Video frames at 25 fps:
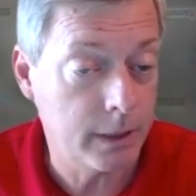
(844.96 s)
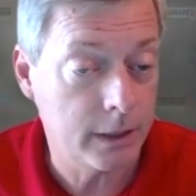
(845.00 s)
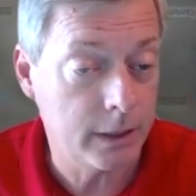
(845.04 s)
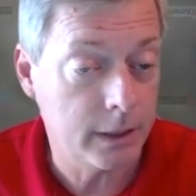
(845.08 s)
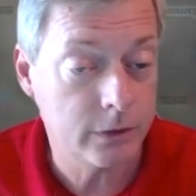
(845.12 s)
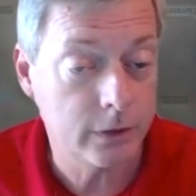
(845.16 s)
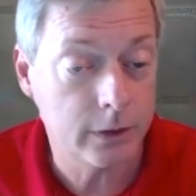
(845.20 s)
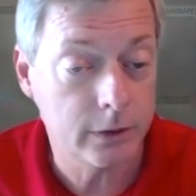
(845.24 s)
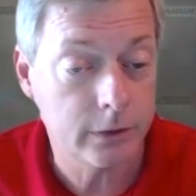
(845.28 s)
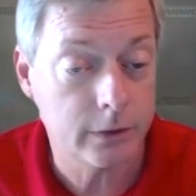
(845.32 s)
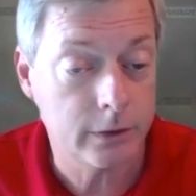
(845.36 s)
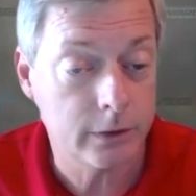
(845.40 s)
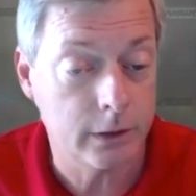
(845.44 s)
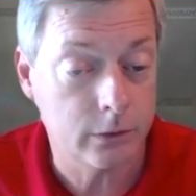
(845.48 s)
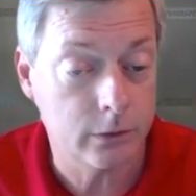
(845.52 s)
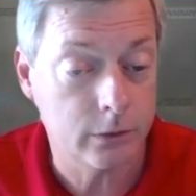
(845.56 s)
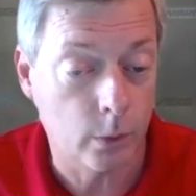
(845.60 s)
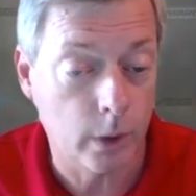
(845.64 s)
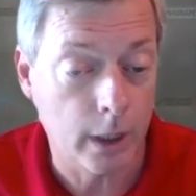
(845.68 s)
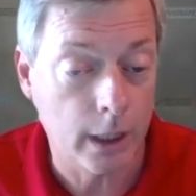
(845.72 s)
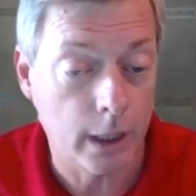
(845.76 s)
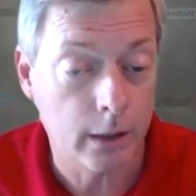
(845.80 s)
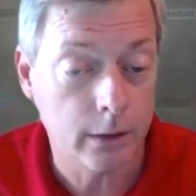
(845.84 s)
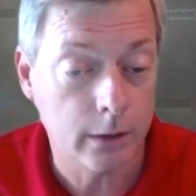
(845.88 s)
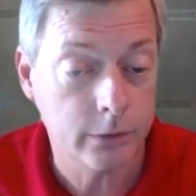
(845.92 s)
business as
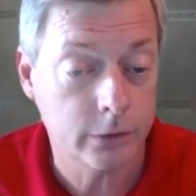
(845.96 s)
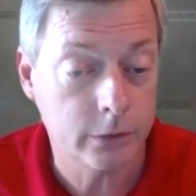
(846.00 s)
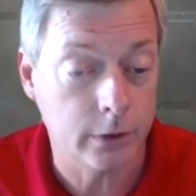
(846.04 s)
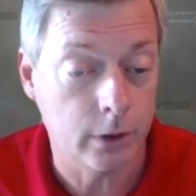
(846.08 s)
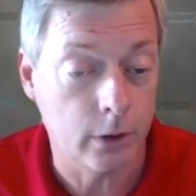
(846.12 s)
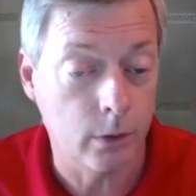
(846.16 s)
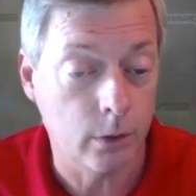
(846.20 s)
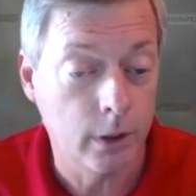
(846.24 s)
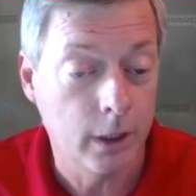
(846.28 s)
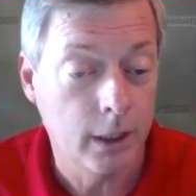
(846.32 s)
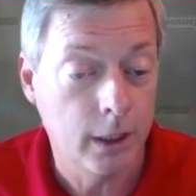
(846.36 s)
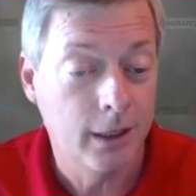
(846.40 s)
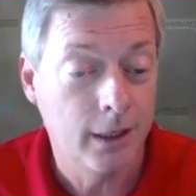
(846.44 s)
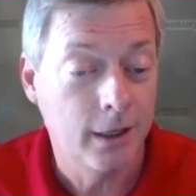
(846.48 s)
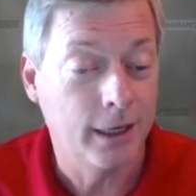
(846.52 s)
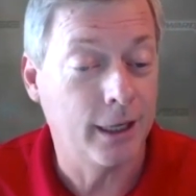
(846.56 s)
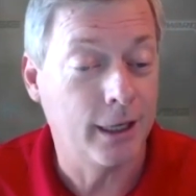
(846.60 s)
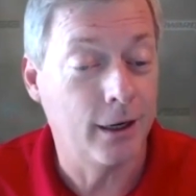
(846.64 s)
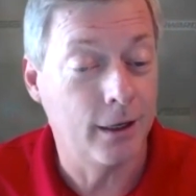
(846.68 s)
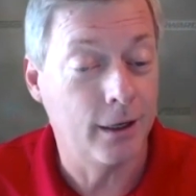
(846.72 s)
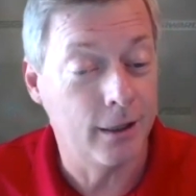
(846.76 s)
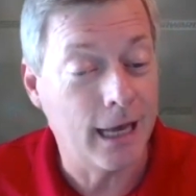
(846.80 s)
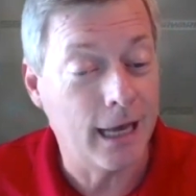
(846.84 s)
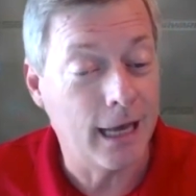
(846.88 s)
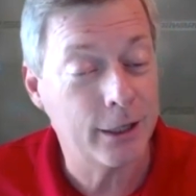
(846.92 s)
well. So
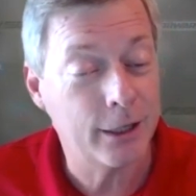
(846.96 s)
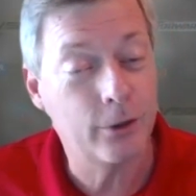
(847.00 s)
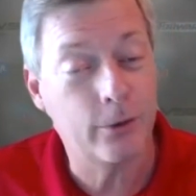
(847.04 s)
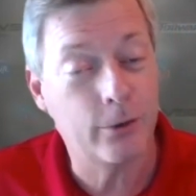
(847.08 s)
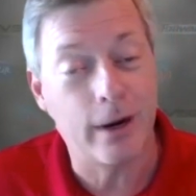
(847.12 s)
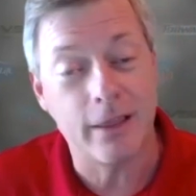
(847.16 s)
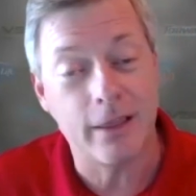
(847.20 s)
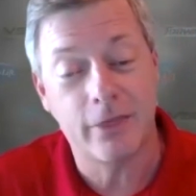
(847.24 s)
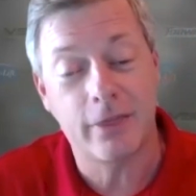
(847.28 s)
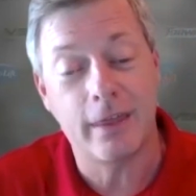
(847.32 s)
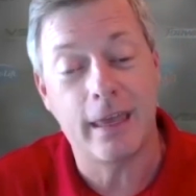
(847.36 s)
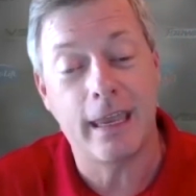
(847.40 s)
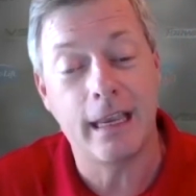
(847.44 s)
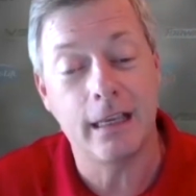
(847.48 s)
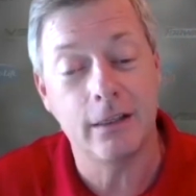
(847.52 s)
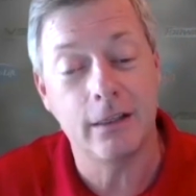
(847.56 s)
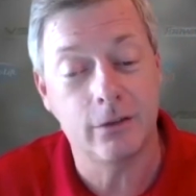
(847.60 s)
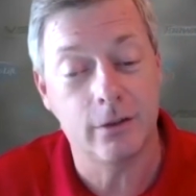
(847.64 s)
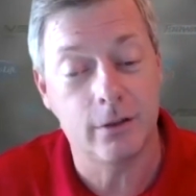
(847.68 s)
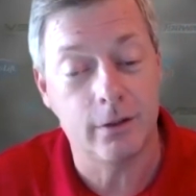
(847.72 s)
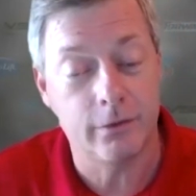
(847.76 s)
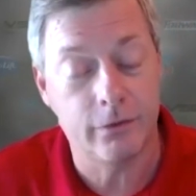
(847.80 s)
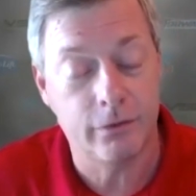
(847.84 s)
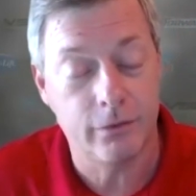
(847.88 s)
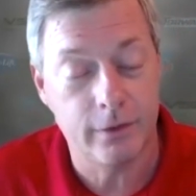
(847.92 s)
again, a lot of great things
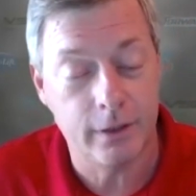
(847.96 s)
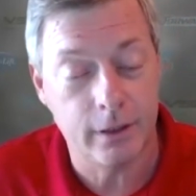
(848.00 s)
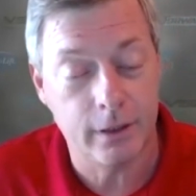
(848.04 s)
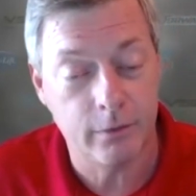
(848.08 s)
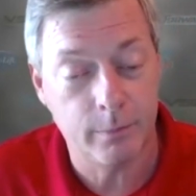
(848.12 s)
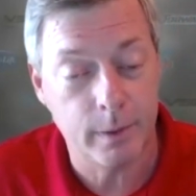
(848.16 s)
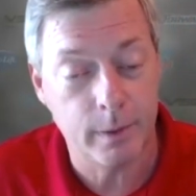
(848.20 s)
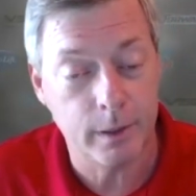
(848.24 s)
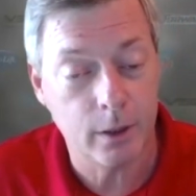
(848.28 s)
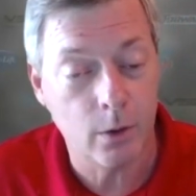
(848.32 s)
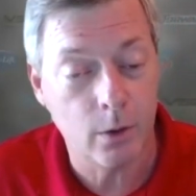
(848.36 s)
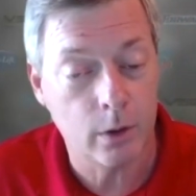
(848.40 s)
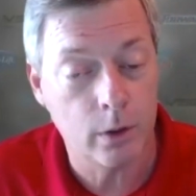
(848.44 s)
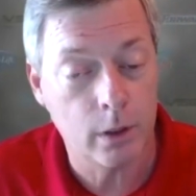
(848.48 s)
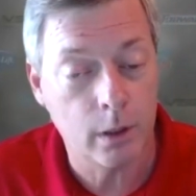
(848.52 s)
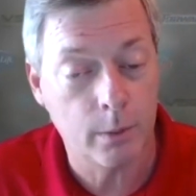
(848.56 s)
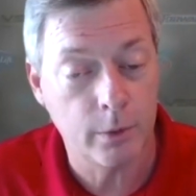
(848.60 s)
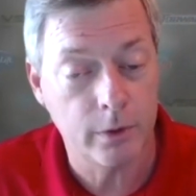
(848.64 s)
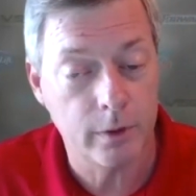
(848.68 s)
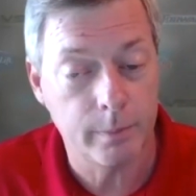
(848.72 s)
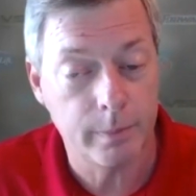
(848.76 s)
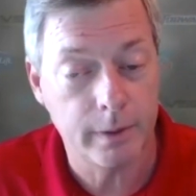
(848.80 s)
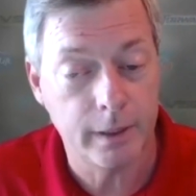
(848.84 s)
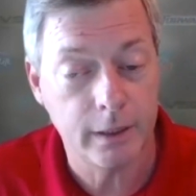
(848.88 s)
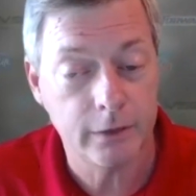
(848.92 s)
that have been going on
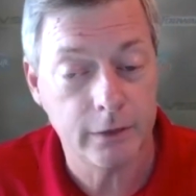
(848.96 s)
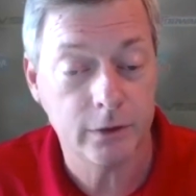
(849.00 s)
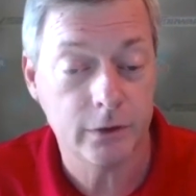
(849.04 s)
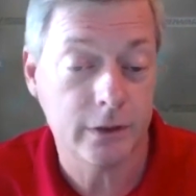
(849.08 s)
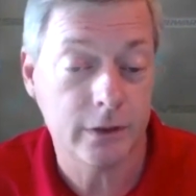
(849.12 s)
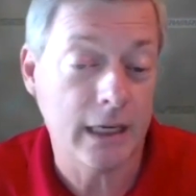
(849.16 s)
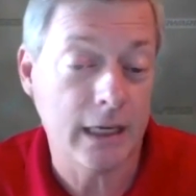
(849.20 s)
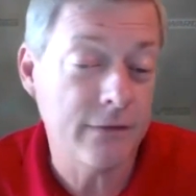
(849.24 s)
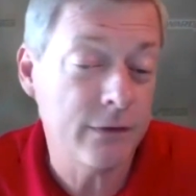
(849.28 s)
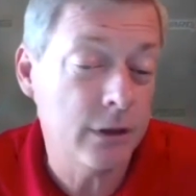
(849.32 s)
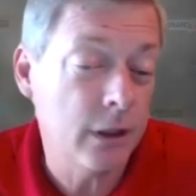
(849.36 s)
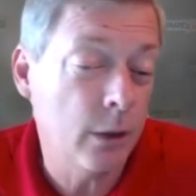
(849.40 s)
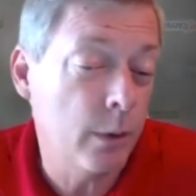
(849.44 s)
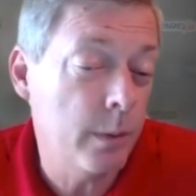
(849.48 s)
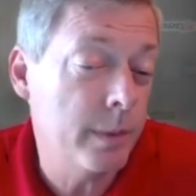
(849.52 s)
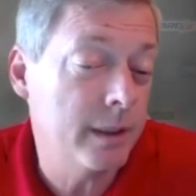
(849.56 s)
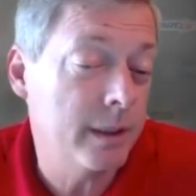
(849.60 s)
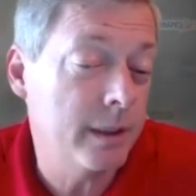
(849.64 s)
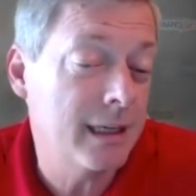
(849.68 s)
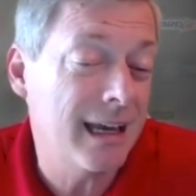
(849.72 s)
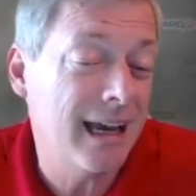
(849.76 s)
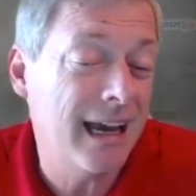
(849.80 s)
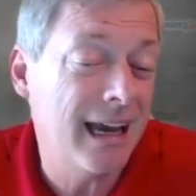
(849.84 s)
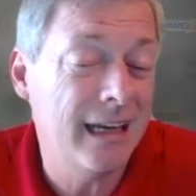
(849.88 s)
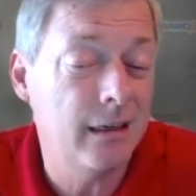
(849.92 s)
with the business, even though we've
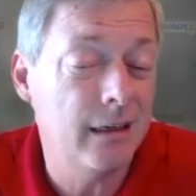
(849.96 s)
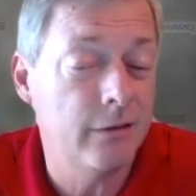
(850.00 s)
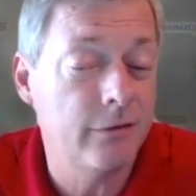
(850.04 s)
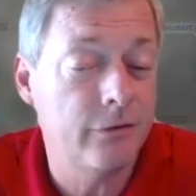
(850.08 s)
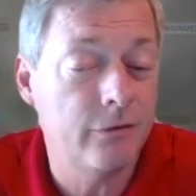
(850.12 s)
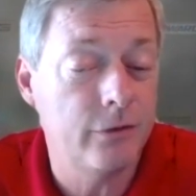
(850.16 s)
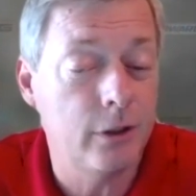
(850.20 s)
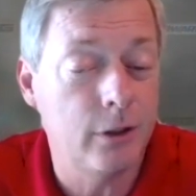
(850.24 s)
been kind of,